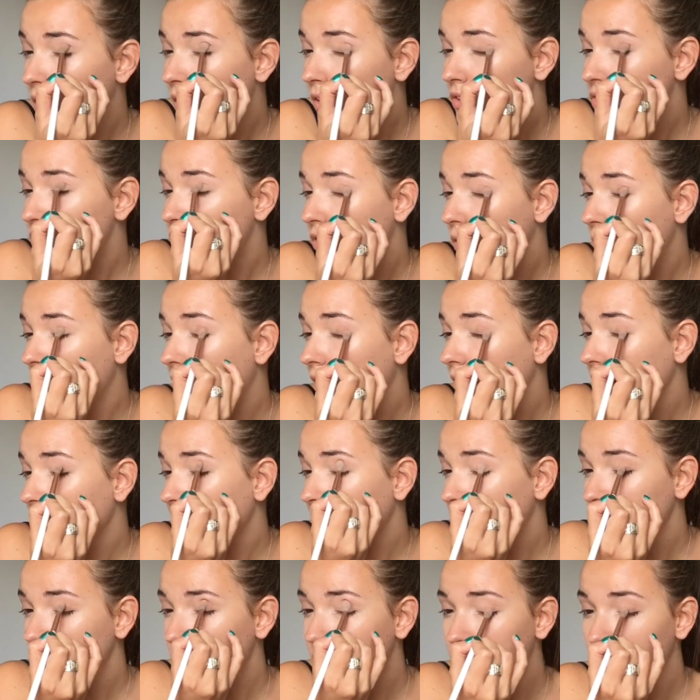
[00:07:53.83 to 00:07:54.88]
So I
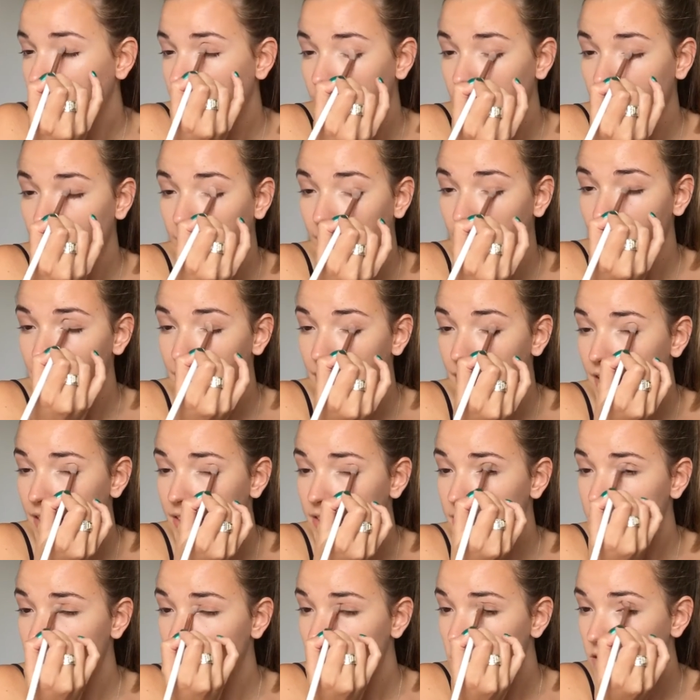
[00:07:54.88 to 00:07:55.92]
kind of feel like
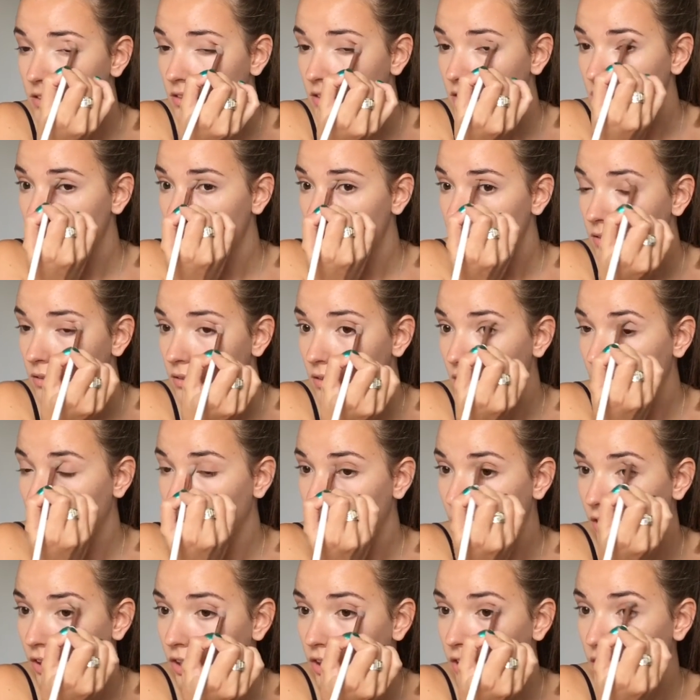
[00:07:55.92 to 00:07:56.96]
this
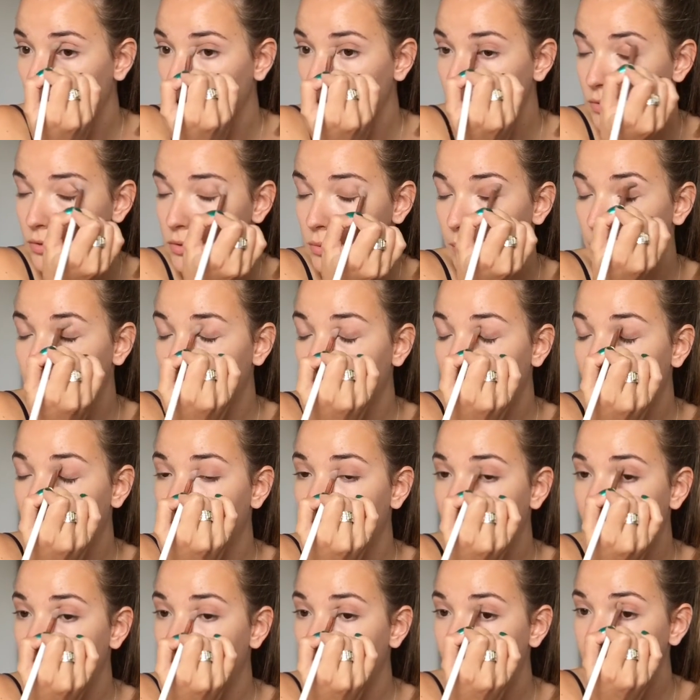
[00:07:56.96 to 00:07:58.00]
look goes with
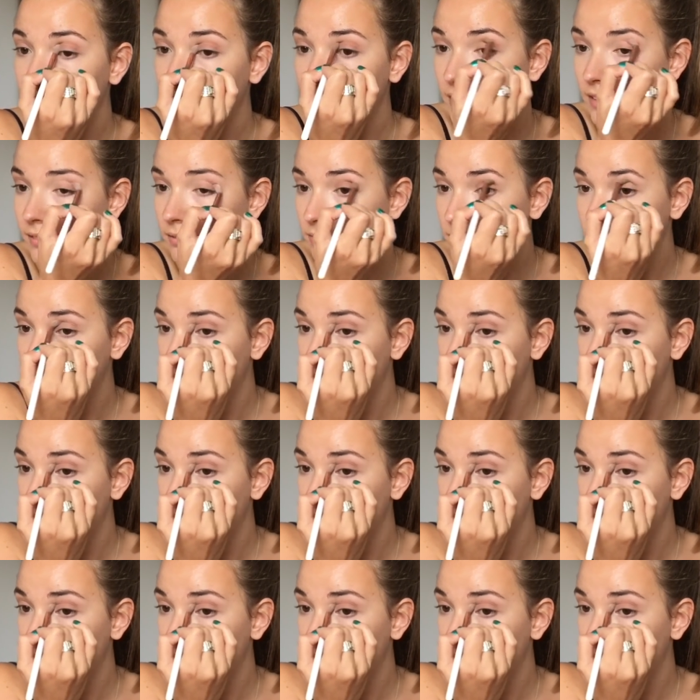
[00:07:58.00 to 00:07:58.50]
any